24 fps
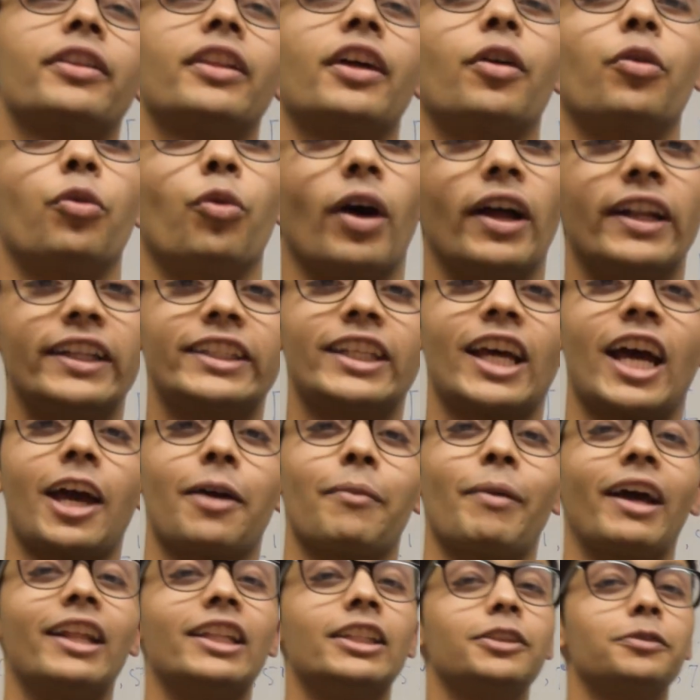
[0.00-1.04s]
the runtime
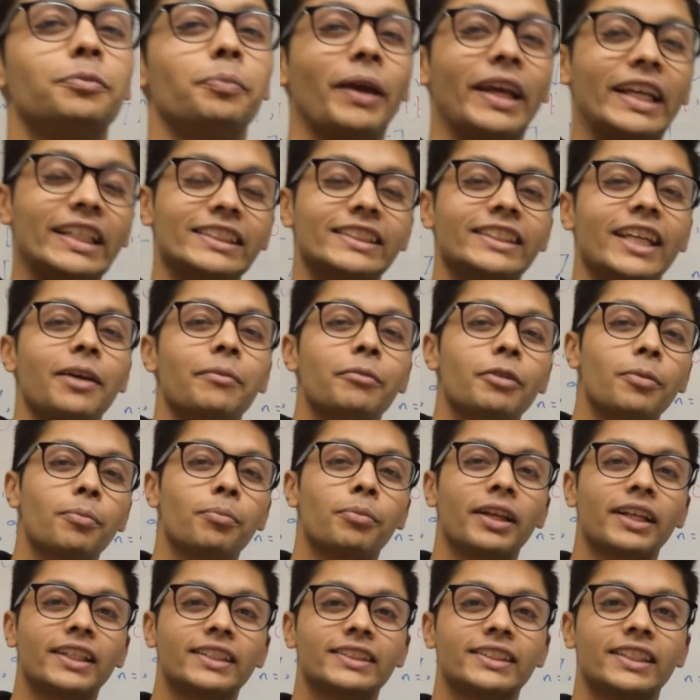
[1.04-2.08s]
and space-time
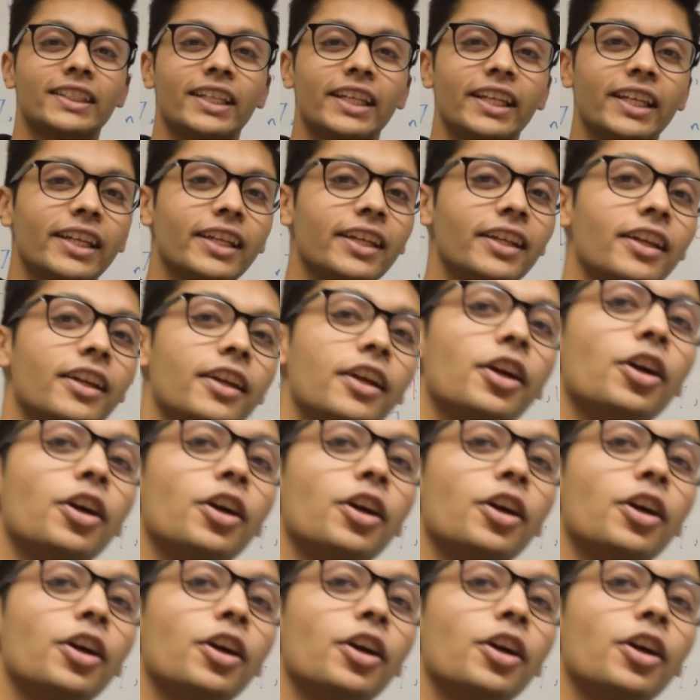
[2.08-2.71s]
complexity,